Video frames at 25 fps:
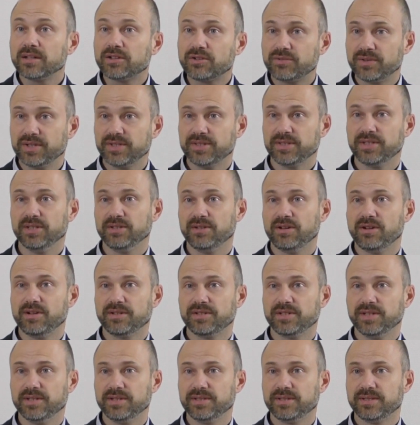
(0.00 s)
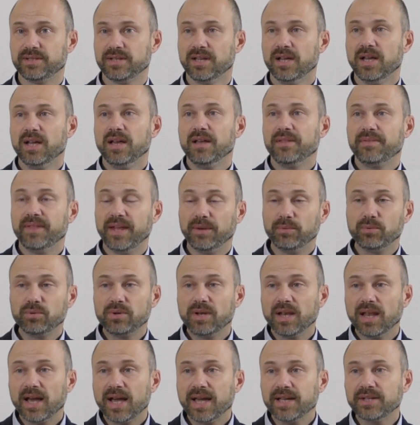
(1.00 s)
Christian artists that
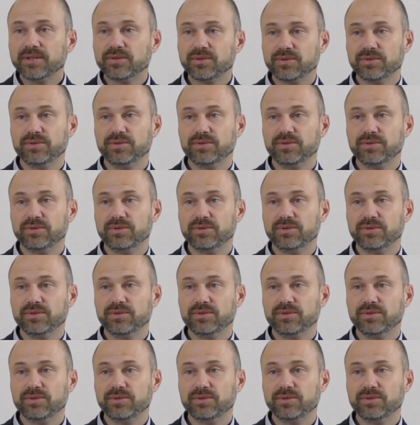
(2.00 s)
would like